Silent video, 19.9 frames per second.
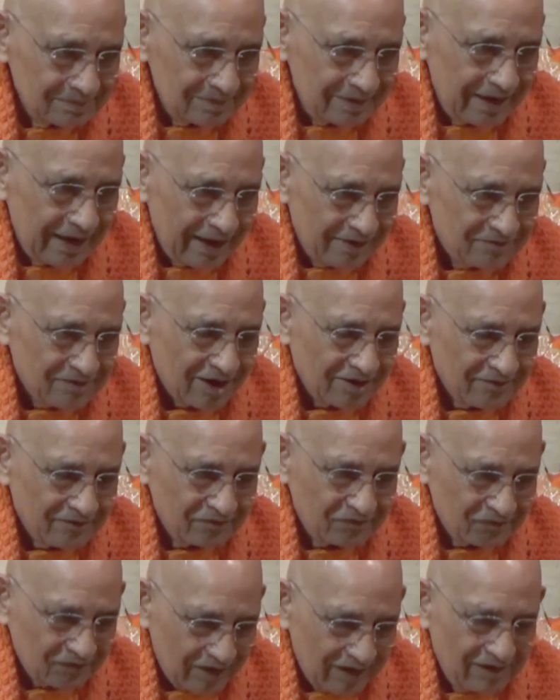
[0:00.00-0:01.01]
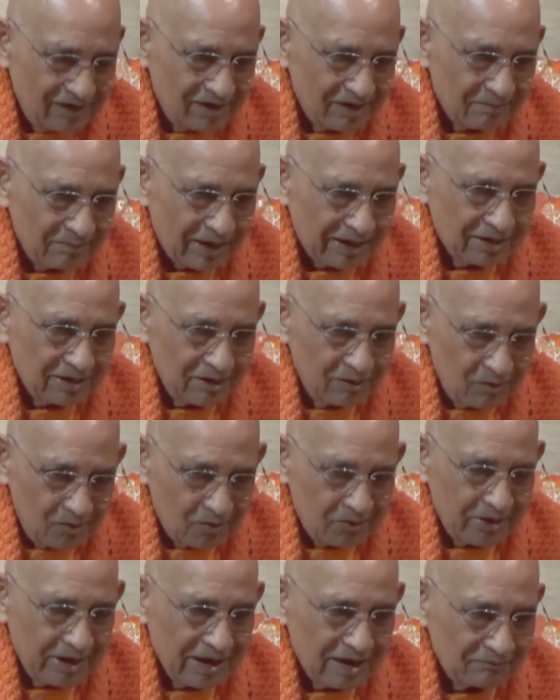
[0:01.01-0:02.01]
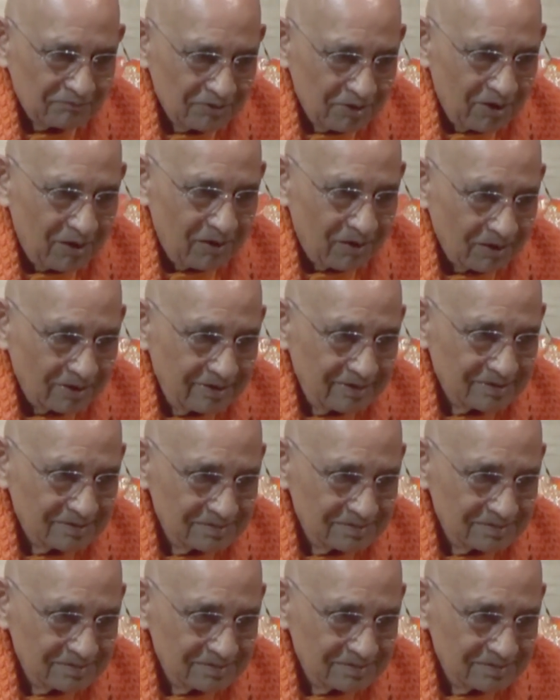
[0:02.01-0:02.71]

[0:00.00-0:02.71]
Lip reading: Nature is thrilled by the glory of God.